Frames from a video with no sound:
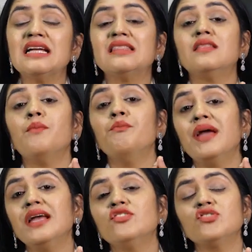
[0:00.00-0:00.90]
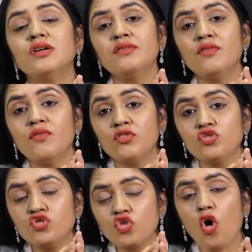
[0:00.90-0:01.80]
the major
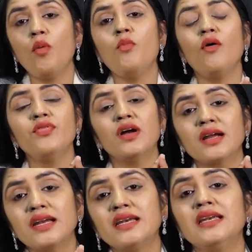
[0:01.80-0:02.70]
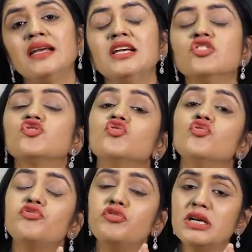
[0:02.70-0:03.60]
job of the kidney is to
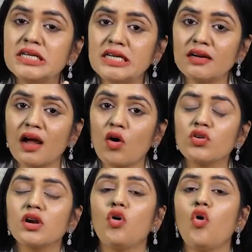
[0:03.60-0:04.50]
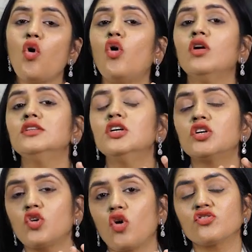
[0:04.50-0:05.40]
filter out all the
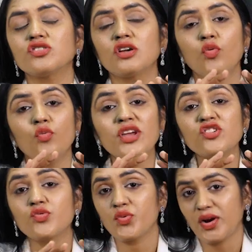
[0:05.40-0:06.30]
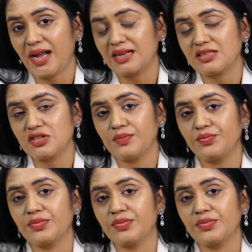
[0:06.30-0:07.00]
toxic waste products.